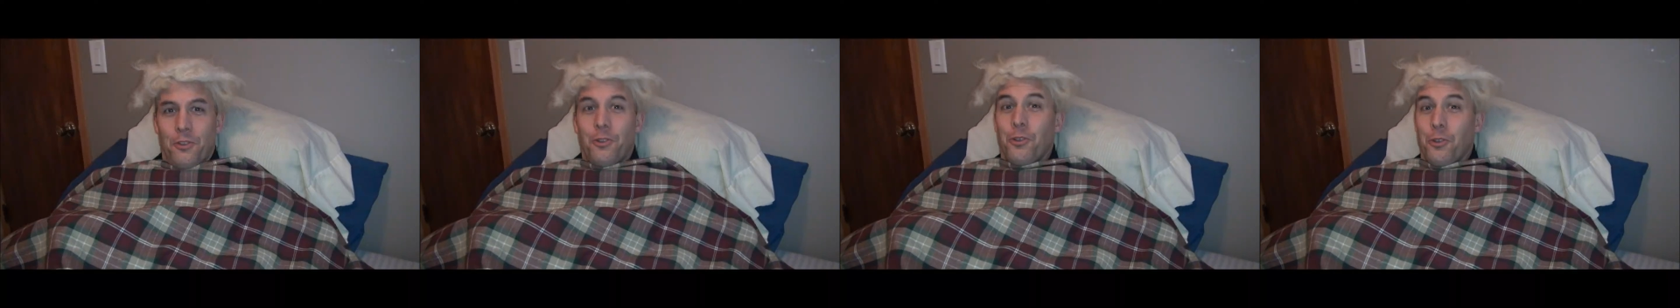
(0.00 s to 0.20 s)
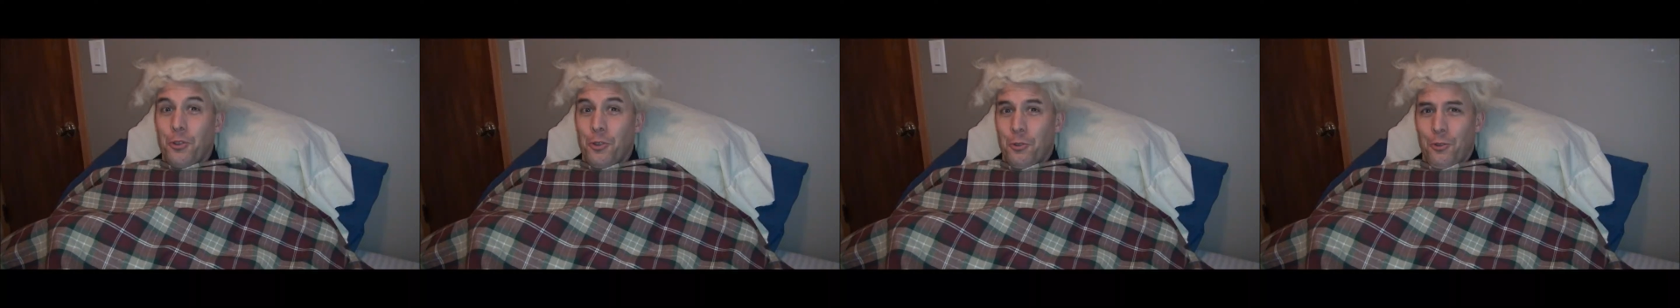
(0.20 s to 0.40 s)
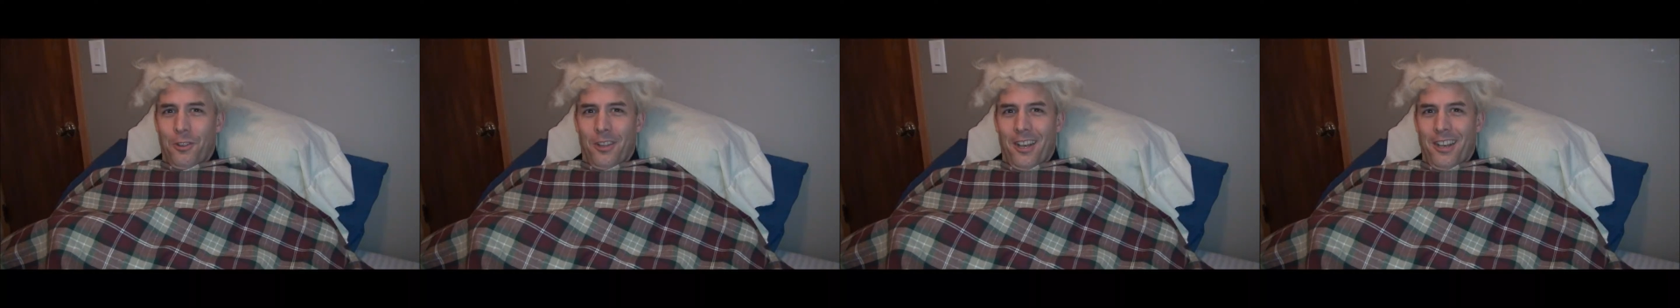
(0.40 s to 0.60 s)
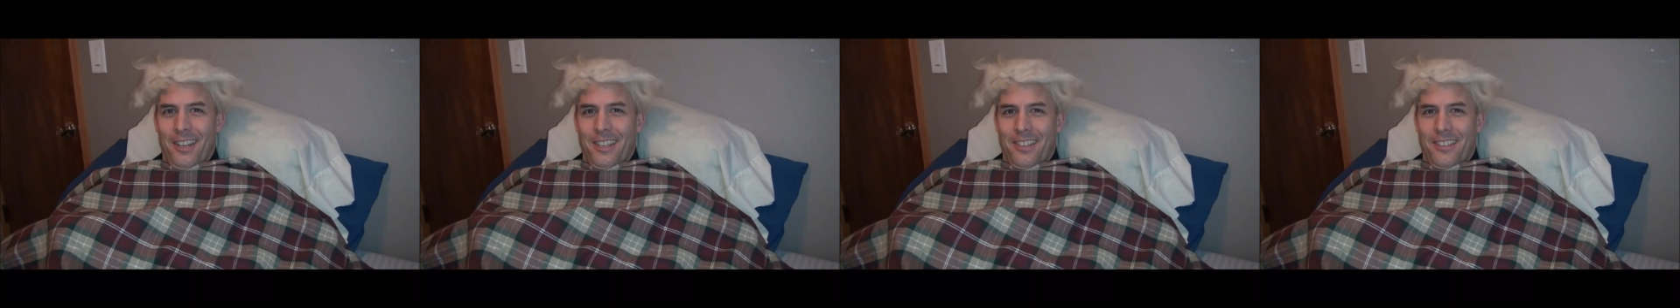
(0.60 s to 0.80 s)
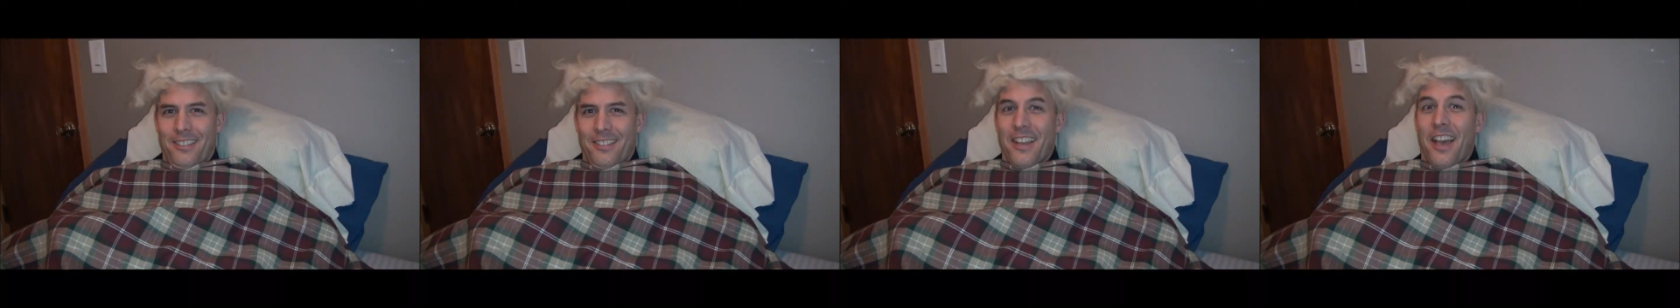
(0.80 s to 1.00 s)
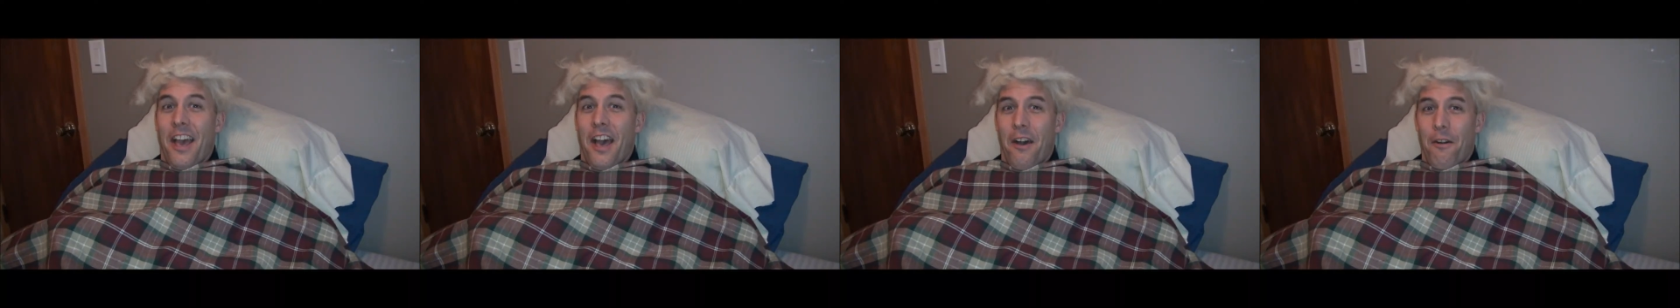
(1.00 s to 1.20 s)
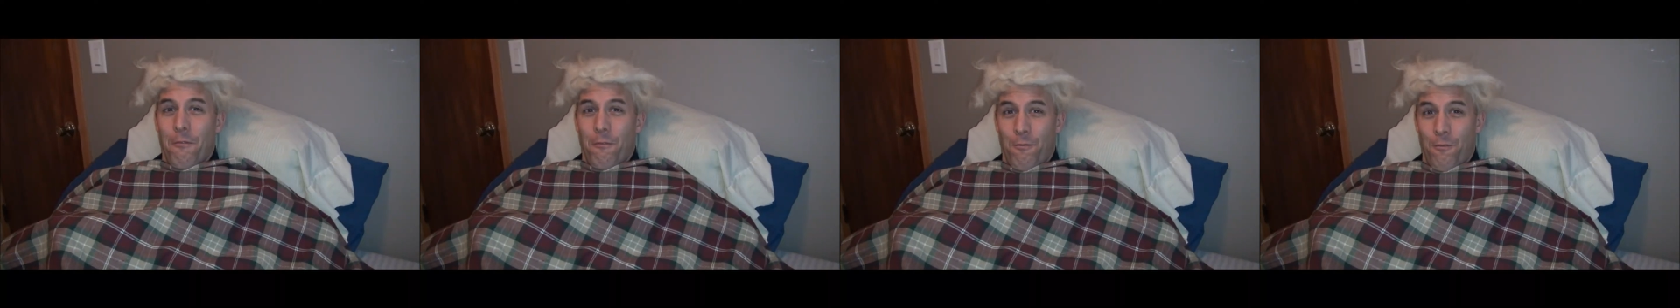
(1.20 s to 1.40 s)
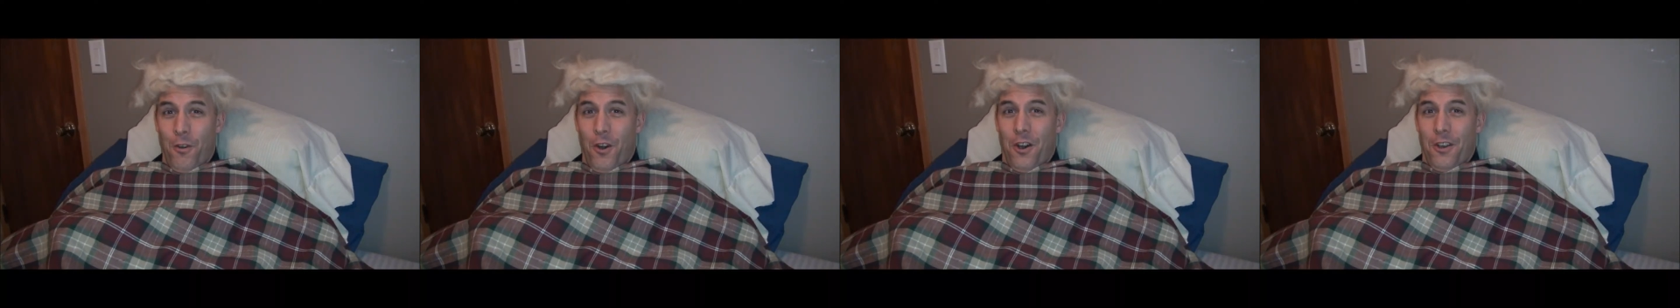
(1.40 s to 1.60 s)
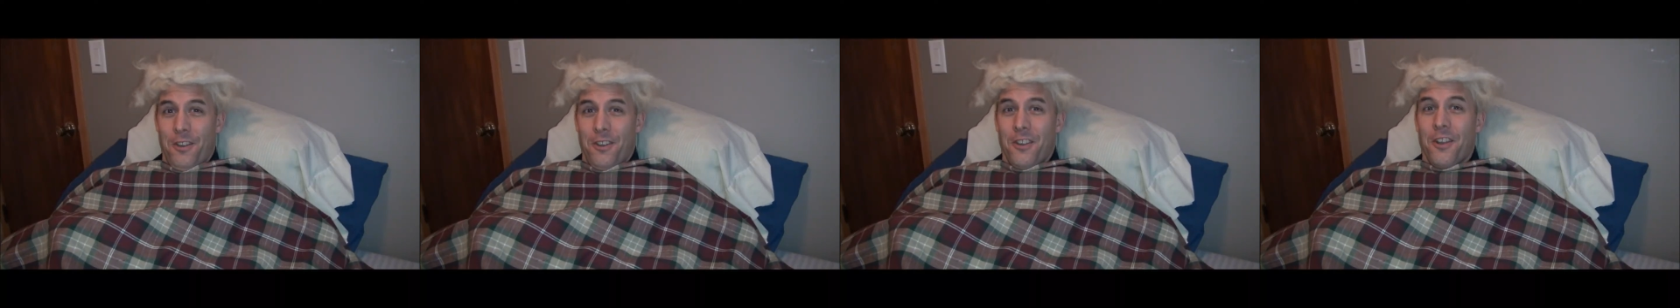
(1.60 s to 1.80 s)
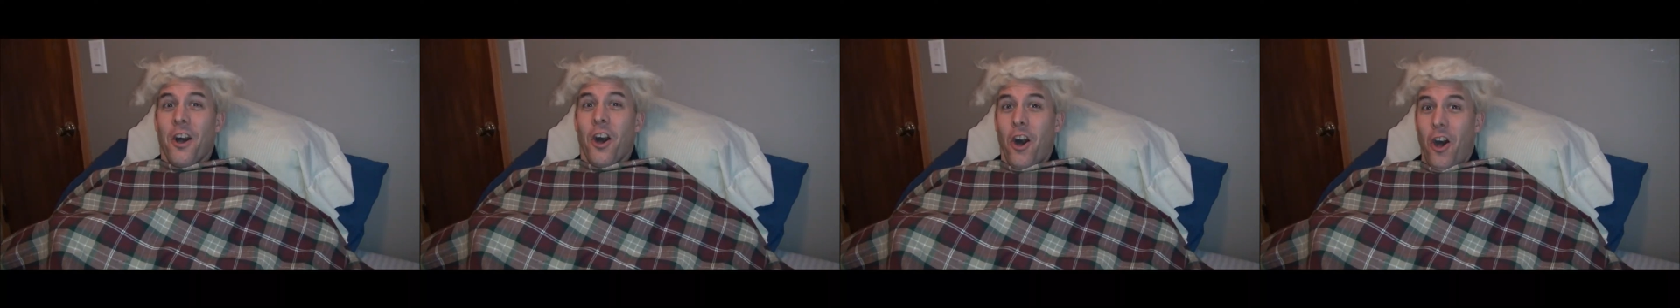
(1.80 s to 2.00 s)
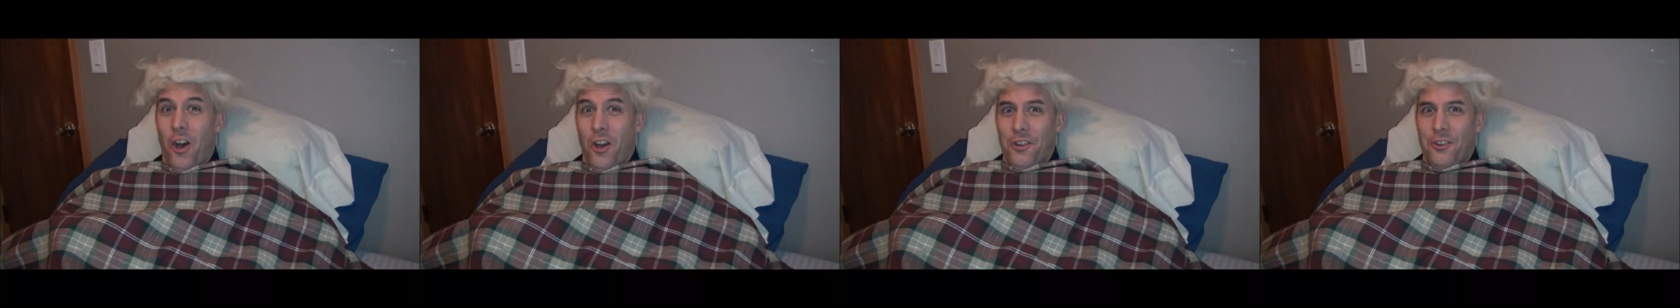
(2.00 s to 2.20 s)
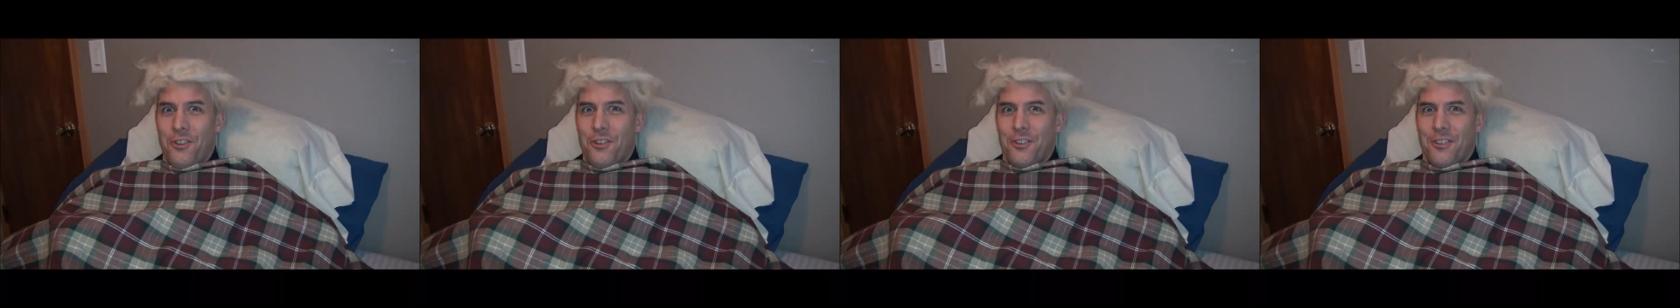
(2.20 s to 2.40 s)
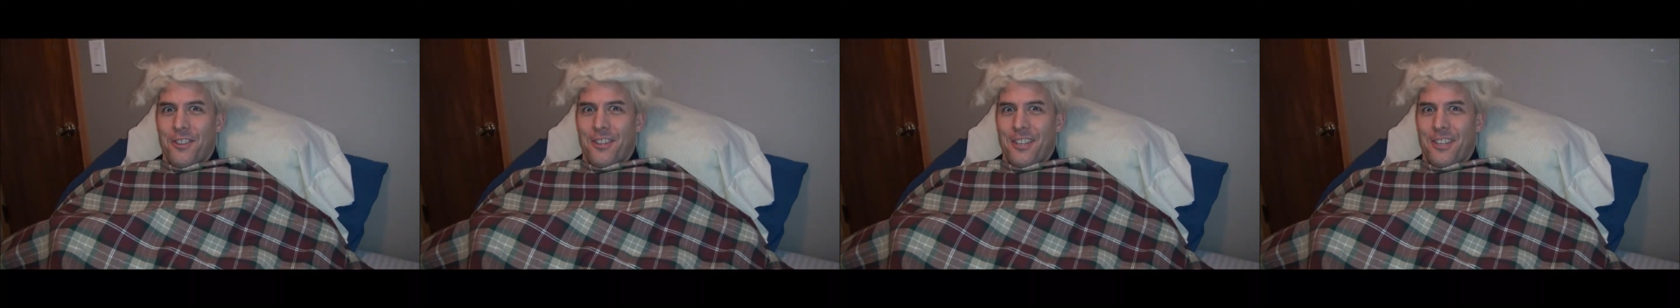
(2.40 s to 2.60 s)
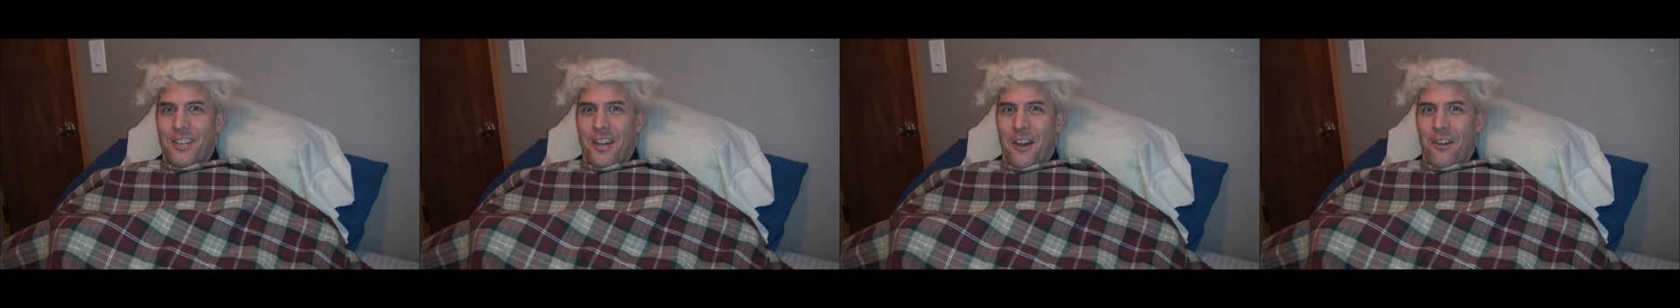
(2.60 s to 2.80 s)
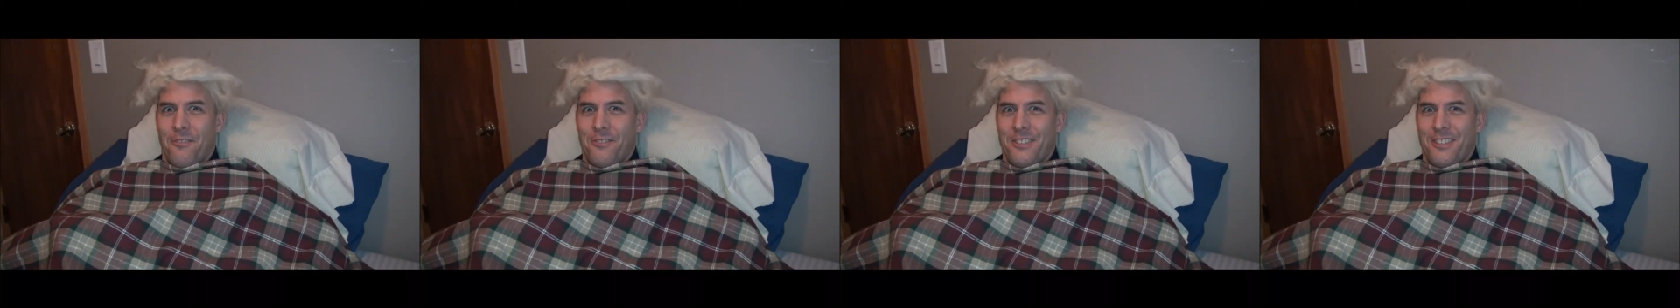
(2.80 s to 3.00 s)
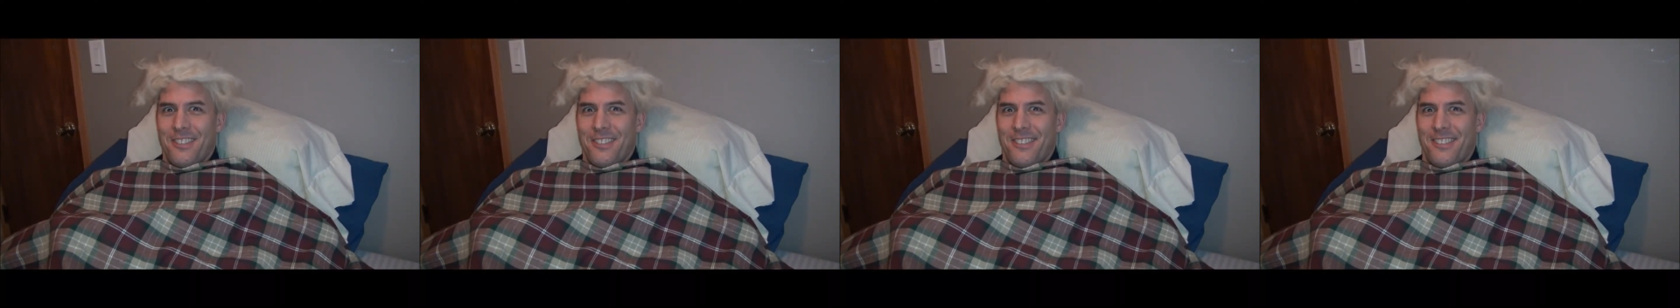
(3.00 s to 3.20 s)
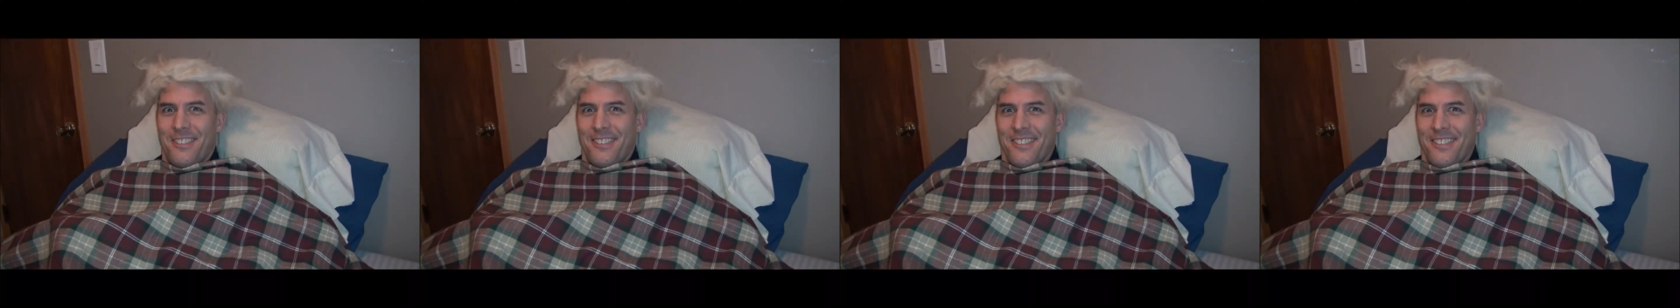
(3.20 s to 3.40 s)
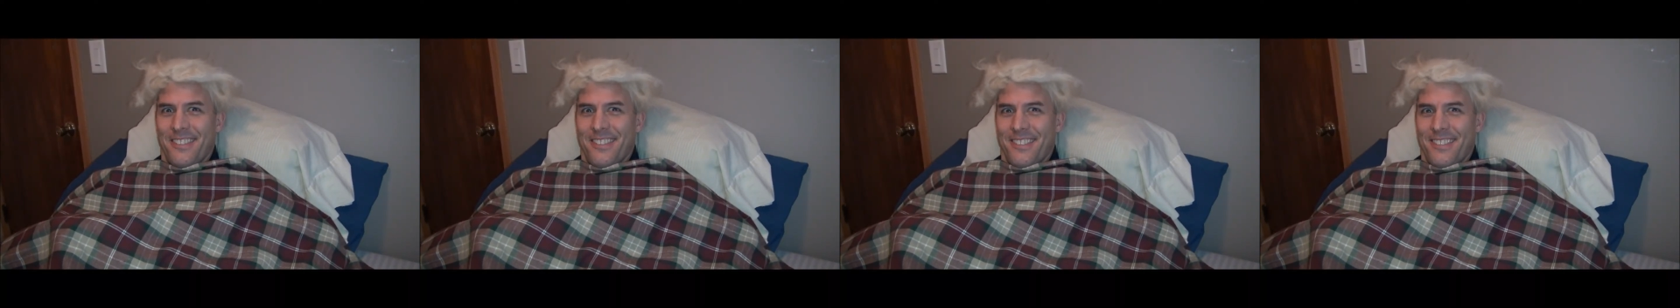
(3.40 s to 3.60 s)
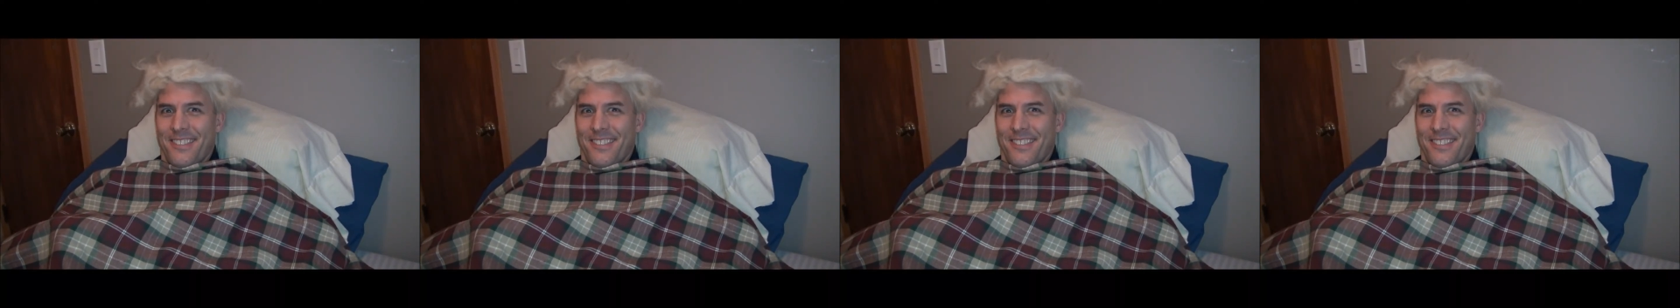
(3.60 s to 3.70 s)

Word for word: Do you like to have fun under the covers?